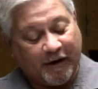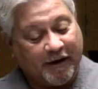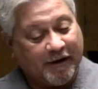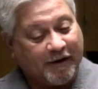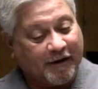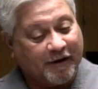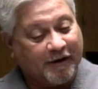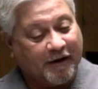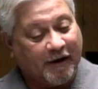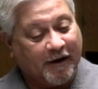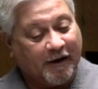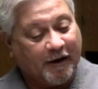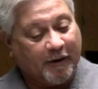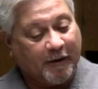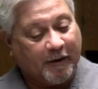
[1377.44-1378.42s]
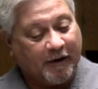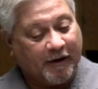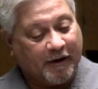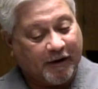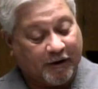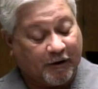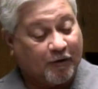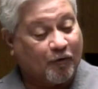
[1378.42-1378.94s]
he can
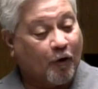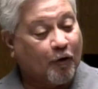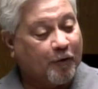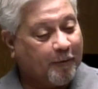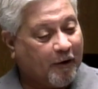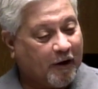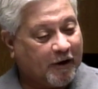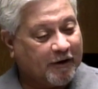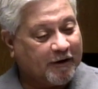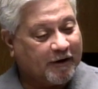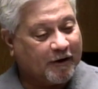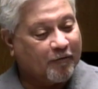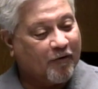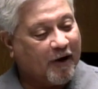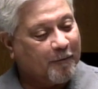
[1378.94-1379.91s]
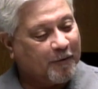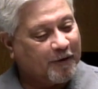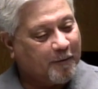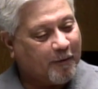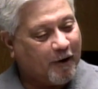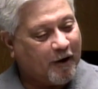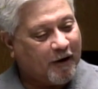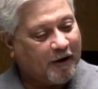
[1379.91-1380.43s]
throw the ball, he can run with the
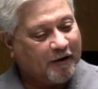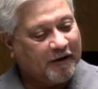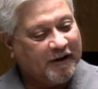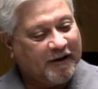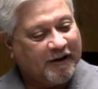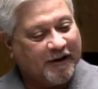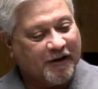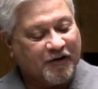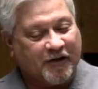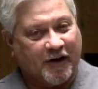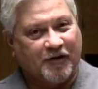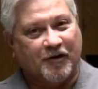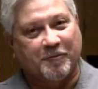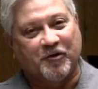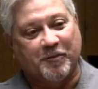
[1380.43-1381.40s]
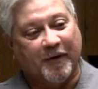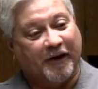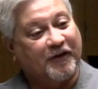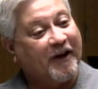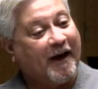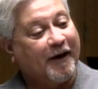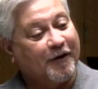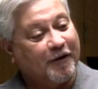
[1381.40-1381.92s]
ball. He's had some
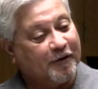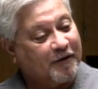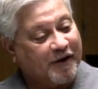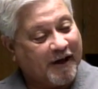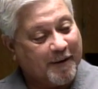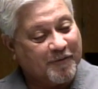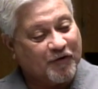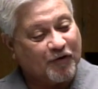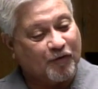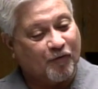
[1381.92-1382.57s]
spectacular games as a